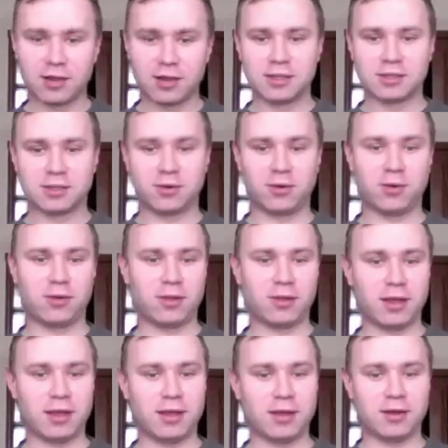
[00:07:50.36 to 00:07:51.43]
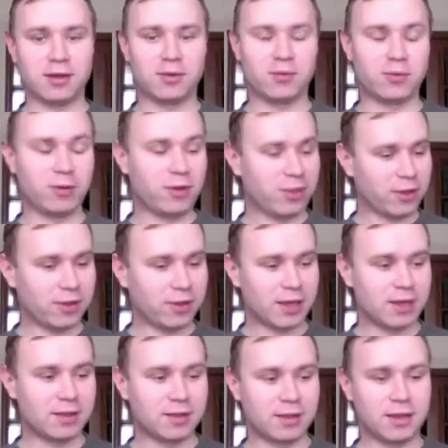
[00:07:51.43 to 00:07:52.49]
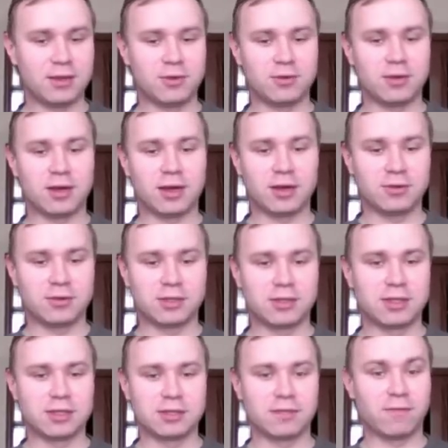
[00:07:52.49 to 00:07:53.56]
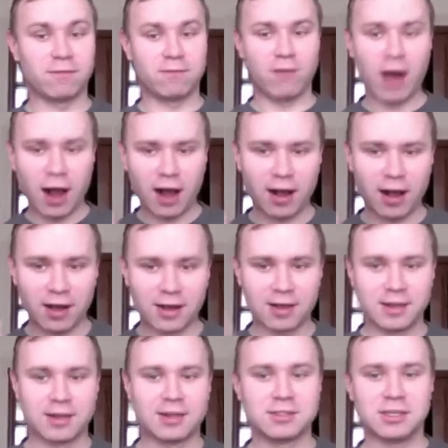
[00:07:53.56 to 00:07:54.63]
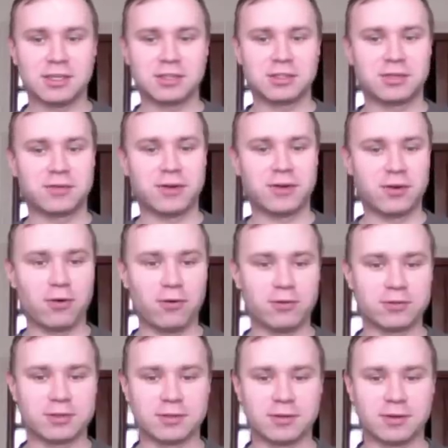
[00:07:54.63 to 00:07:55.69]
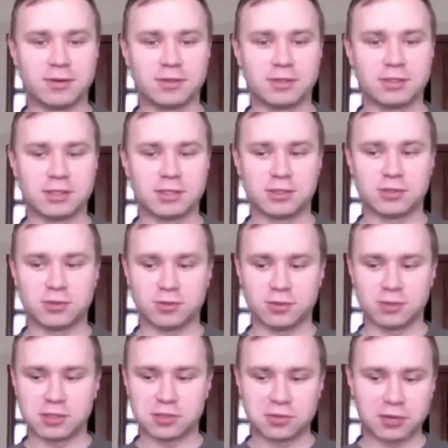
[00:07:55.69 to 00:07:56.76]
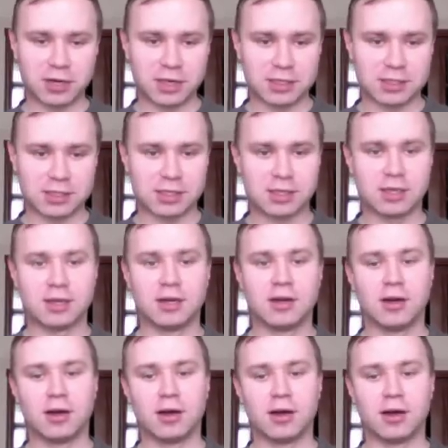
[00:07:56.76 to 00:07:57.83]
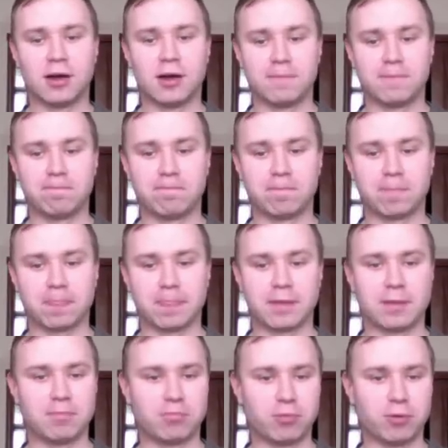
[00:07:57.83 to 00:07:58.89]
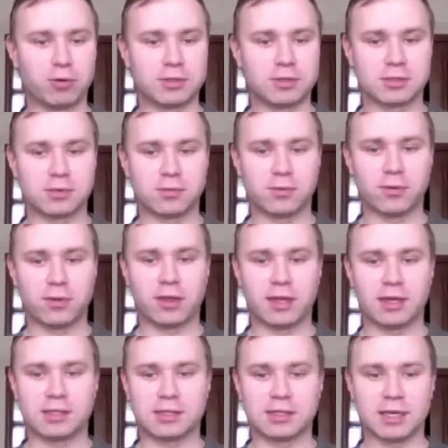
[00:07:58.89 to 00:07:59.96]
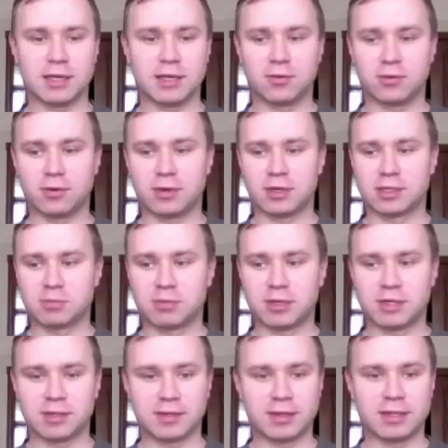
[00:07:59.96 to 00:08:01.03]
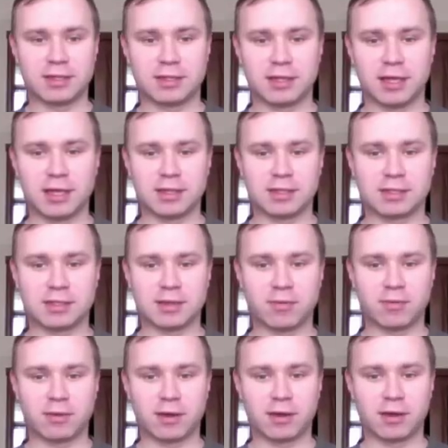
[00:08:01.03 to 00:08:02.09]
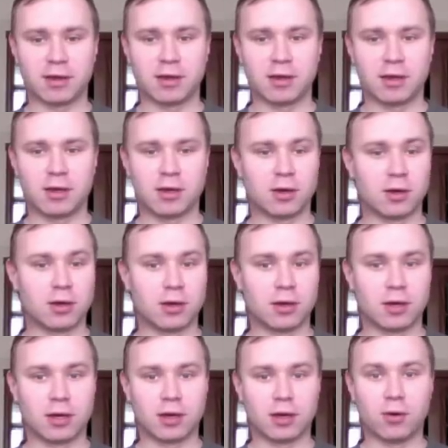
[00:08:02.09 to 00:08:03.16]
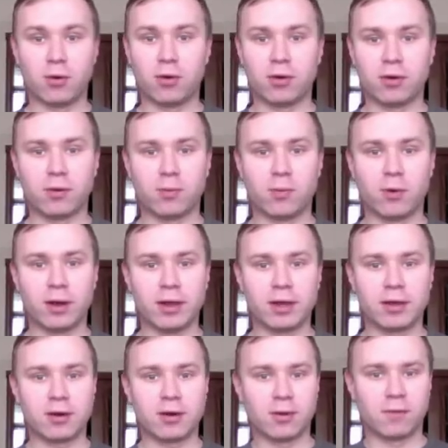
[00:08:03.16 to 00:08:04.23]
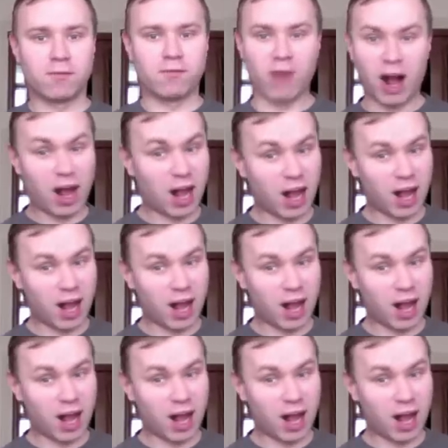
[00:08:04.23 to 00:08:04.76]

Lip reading: So they, we think that they are using this "Vah!" gesture very often, just to stress the importance of what they're saying or express their delight at something. "Oh, what a girl, Vah!"